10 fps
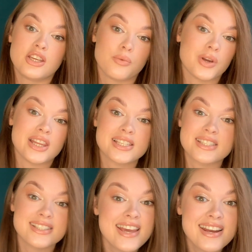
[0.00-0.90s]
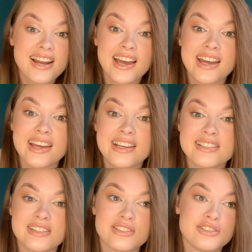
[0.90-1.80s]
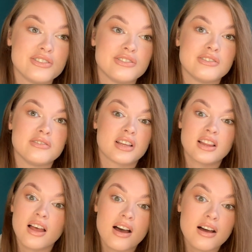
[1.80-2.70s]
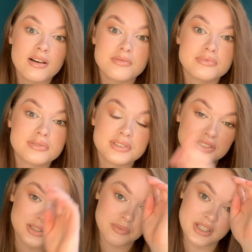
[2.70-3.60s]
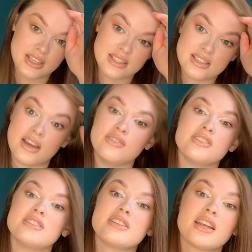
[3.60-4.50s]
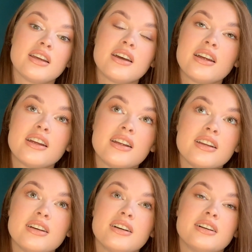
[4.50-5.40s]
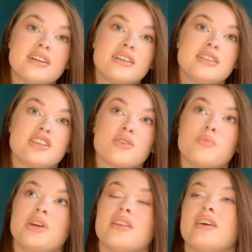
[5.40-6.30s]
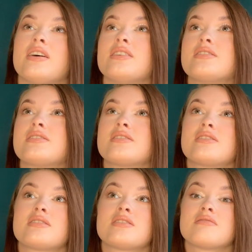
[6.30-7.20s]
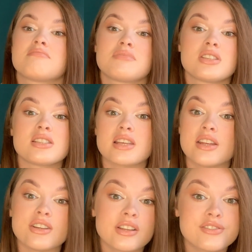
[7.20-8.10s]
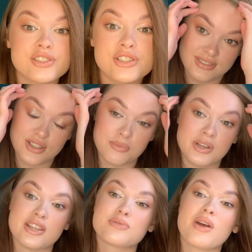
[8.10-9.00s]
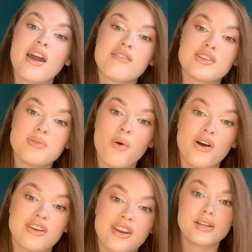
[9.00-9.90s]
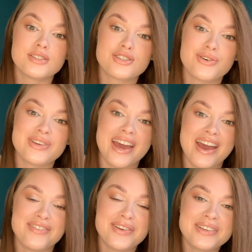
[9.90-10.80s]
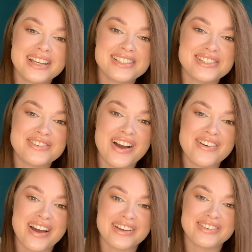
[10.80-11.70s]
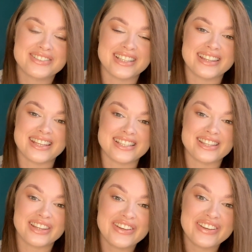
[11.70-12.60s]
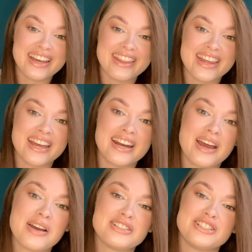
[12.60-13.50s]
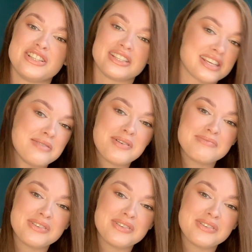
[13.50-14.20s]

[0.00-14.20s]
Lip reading: can wear this to date night, to the club, you can wear this out to dinner, you can wear this to sit in your living room, you can wear this wherever you want. So yeah, if you would like to know how I did this look, then just keep on